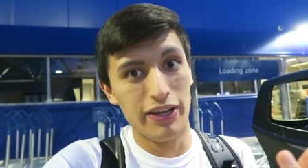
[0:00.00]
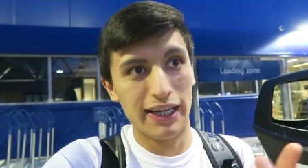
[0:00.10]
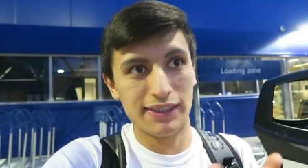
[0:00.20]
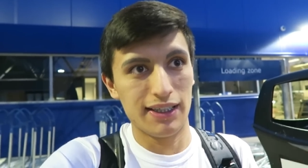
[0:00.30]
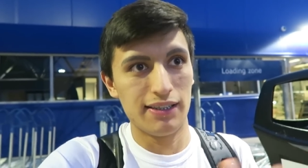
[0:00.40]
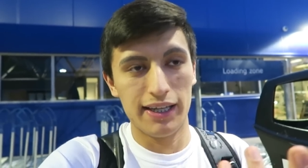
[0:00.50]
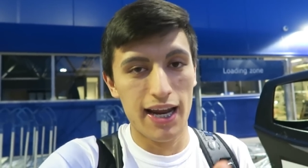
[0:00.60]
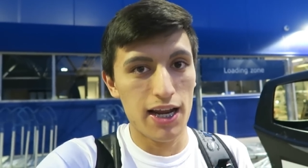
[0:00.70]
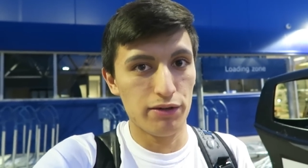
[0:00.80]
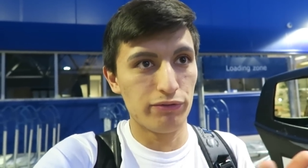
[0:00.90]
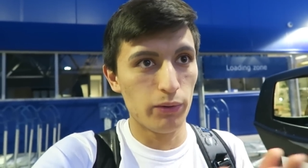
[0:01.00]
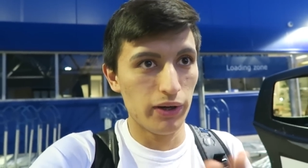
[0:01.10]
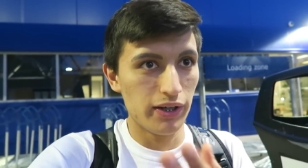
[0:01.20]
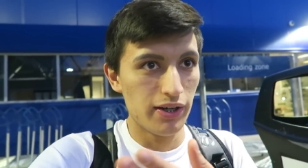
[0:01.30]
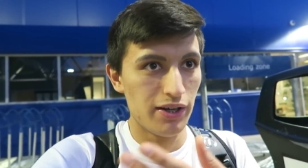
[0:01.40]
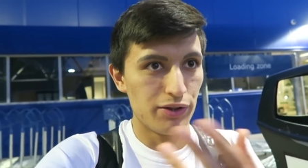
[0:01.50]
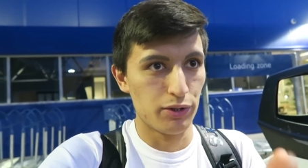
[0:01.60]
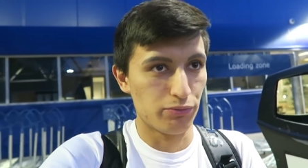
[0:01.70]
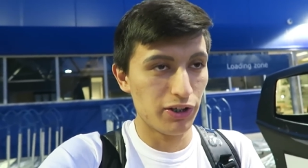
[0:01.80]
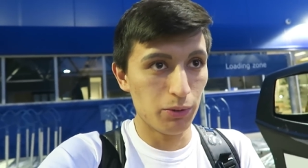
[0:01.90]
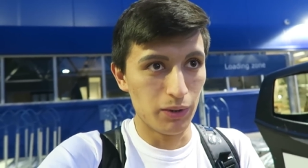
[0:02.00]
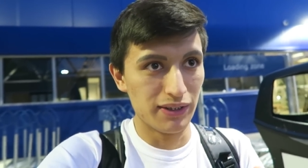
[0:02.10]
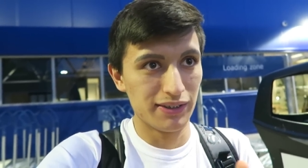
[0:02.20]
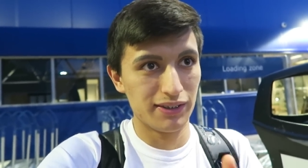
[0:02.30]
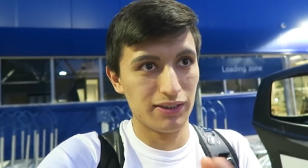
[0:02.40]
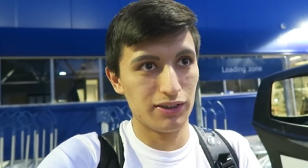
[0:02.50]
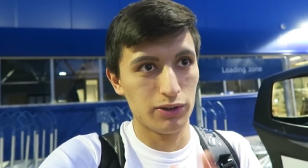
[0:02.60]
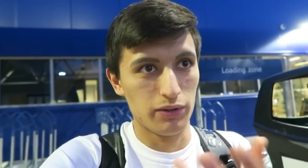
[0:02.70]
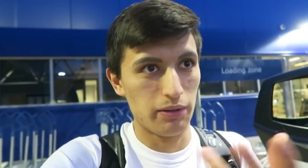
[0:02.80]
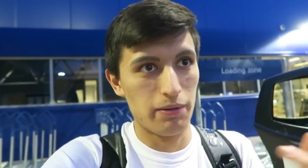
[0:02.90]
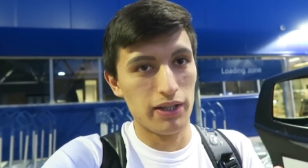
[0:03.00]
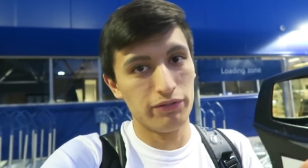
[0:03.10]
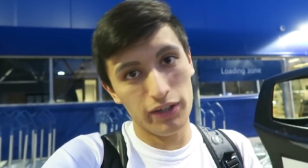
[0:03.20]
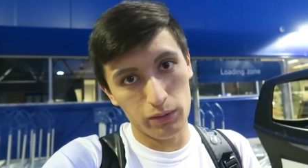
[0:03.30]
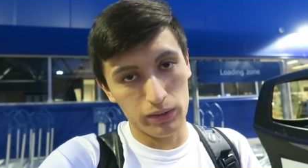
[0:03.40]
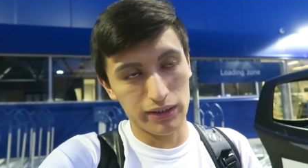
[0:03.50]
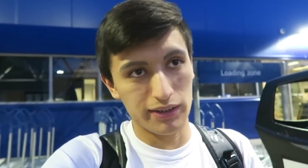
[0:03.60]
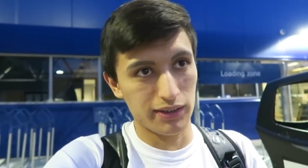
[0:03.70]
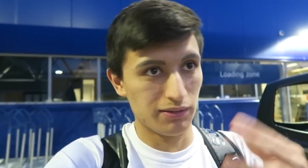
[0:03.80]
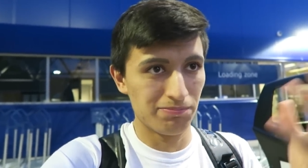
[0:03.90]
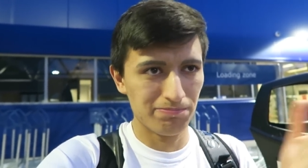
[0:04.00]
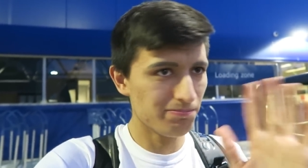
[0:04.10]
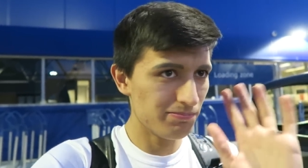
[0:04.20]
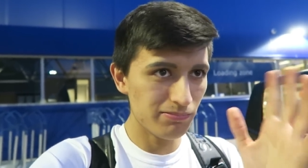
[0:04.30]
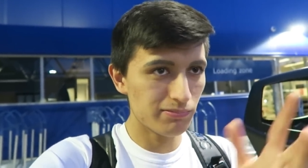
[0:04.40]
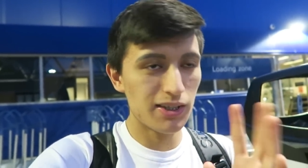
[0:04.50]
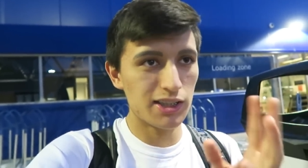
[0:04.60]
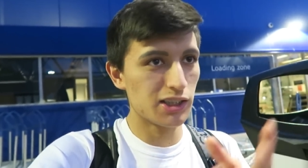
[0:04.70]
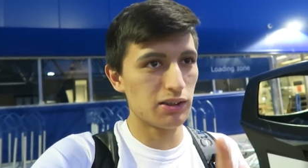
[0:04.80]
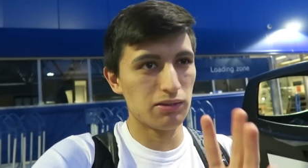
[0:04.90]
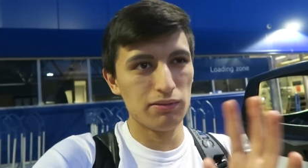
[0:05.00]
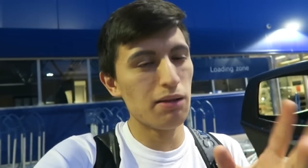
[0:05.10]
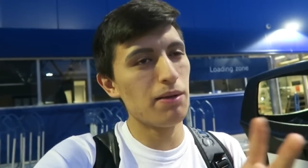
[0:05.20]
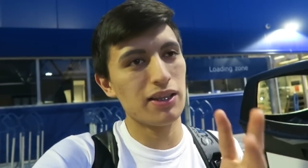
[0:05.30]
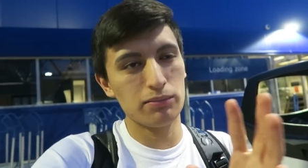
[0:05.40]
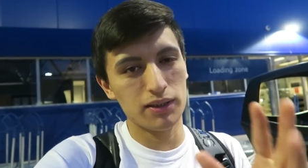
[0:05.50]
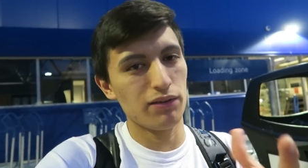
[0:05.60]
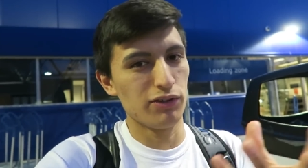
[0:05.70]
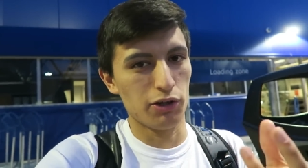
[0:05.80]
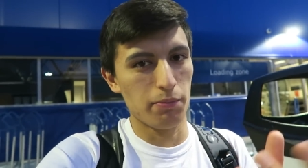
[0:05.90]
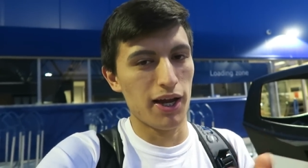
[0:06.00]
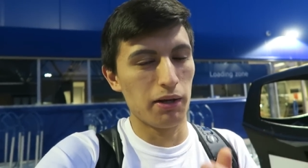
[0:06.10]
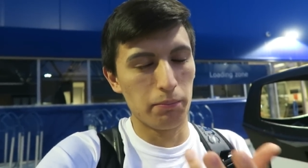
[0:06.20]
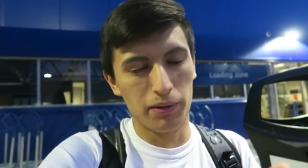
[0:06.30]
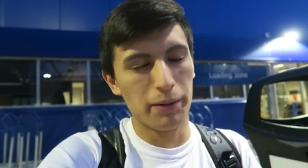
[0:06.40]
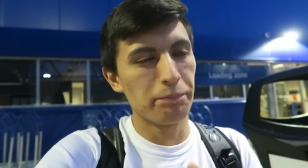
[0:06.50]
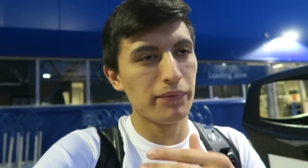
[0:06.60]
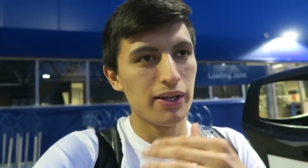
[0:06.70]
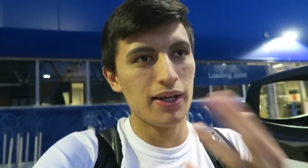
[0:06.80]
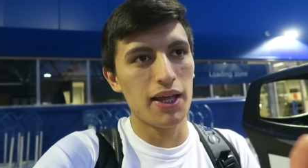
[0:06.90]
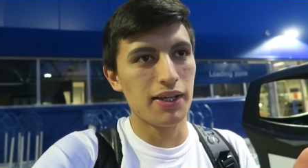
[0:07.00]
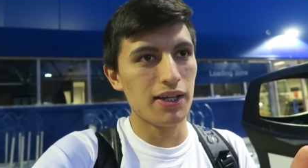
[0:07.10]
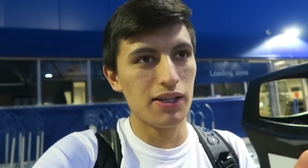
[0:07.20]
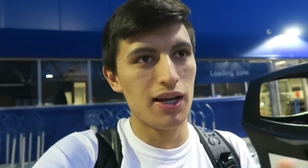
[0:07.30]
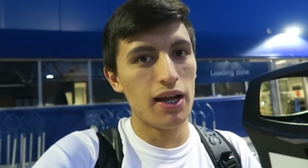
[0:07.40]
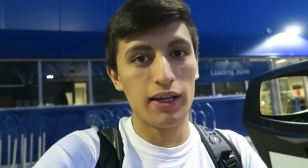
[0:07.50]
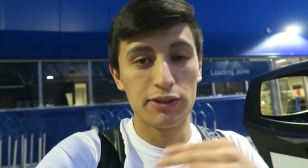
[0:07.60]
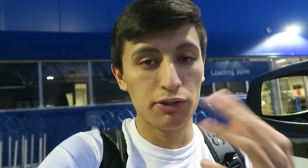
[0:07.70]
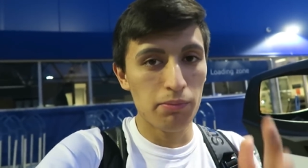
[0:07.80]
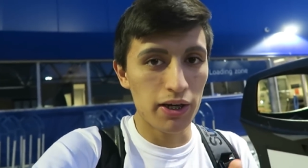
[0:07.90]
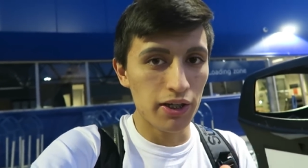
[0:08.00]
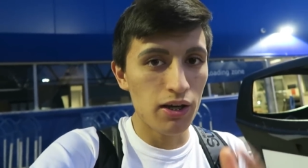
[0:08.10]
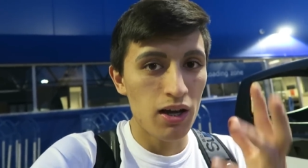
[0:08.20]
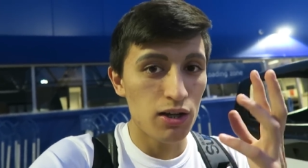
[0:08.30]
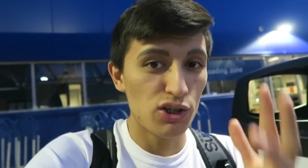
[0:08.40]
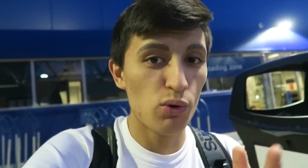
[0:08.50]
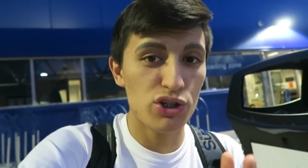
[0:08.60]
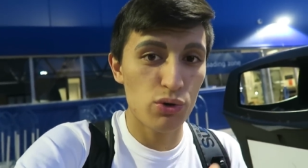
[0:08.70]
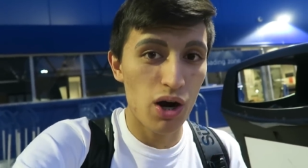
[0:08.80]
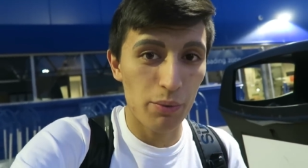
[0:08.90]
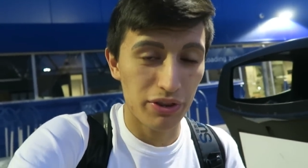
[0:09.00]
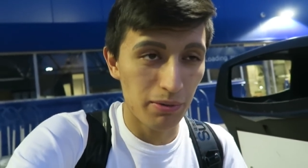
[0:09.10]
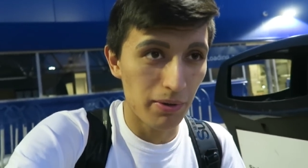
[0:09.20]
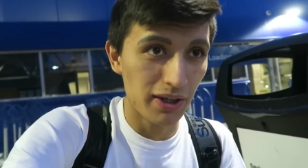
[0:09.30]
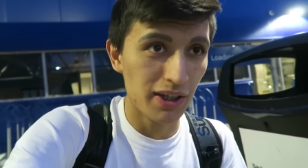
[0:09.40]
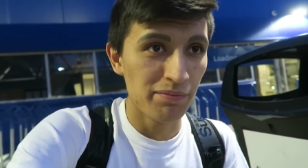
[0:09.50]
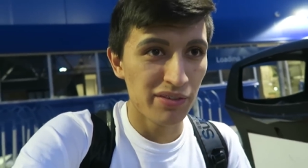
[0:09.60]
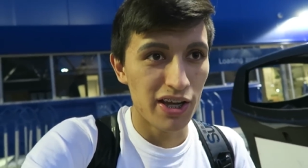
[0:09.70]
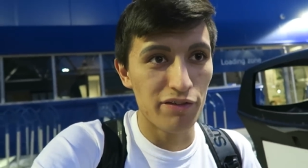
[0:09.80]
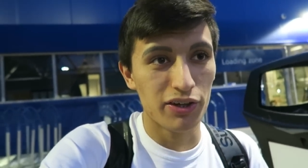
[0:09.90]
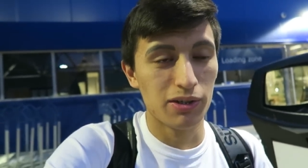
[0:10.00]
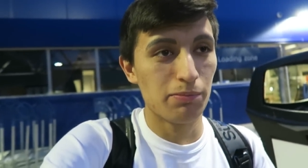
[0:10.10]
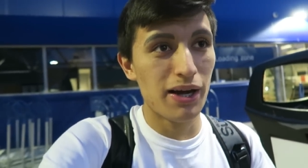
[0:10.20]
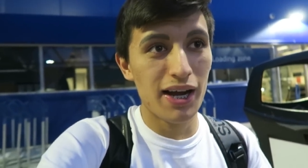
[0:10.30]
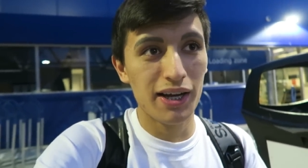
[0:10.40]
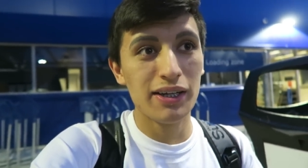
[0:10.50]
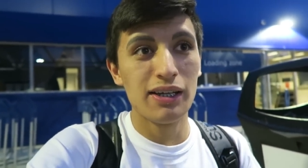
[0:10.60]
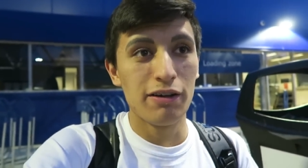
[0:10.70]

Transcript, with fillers: fakes and they can't afford the real ones, so they buy the fake ones and they make themselves look bad. But at the end of the day, it's your money. Do what you want with your money. If you're gonna buy